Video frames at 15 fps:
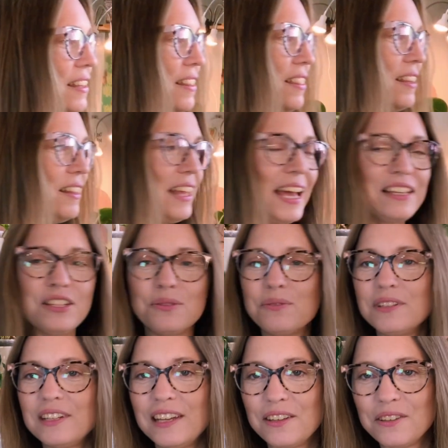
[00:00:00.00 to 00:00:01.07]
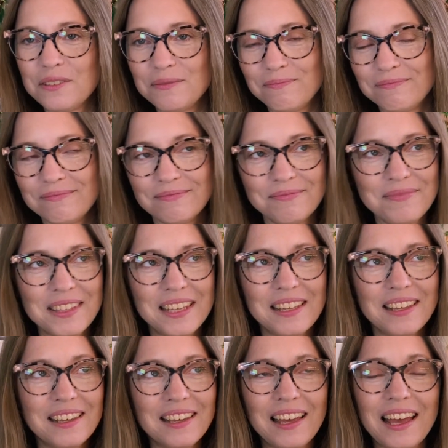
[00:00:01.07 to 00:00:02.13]
the last one,
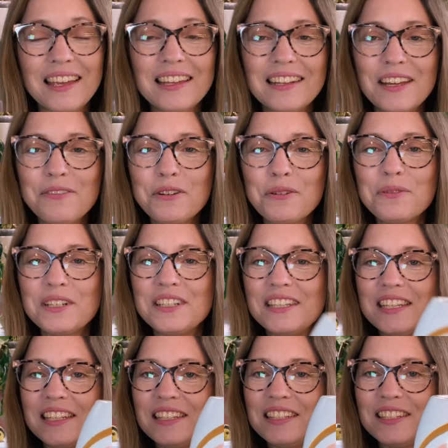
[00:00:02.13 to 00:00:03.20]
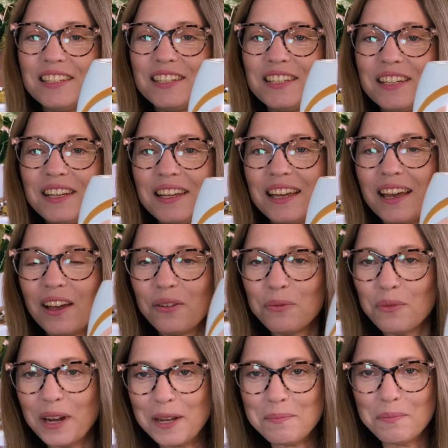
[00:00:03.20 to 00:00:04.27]
I can never resist a
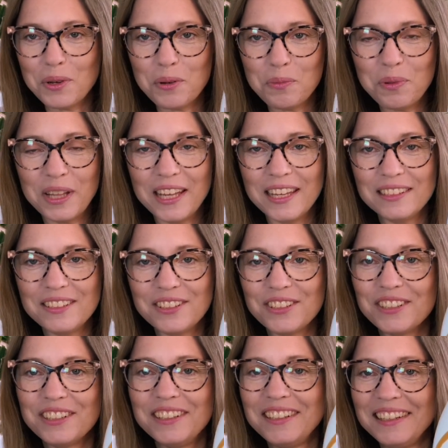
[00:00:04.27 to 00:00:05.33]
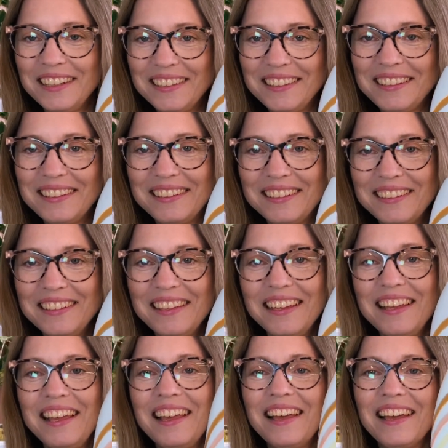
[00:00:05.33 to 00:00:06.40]
rainbow planter.
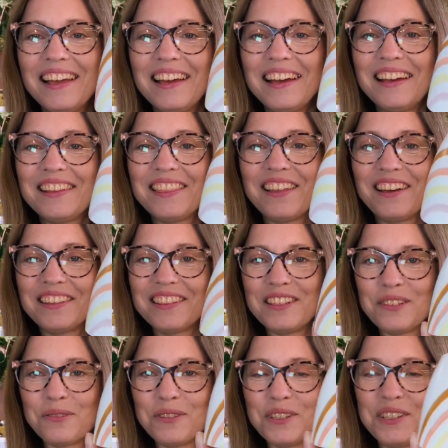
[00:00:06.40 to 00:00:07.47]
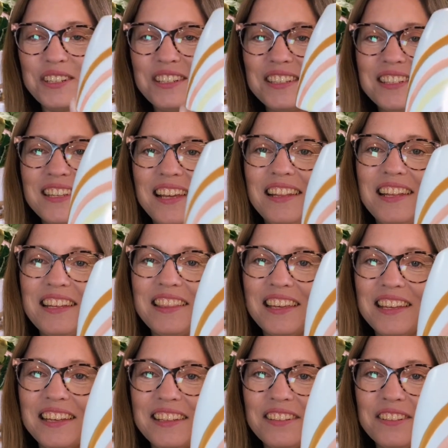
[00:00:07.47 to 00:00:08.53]
I thought this was just, I like the
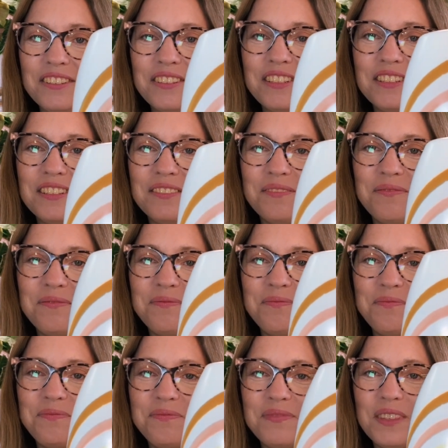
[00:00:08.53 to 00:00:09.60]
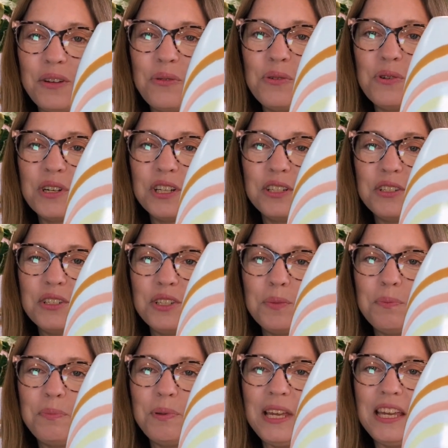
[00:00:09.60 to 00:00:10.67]
colors. The orange,
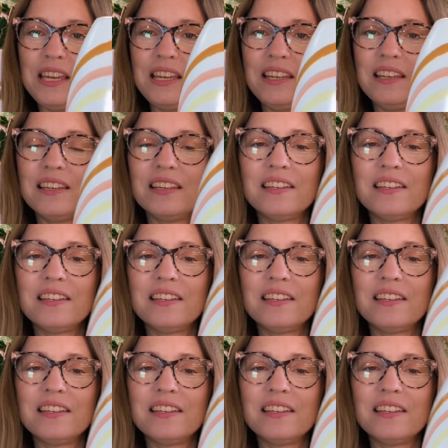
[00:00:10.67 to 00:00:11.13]
pink,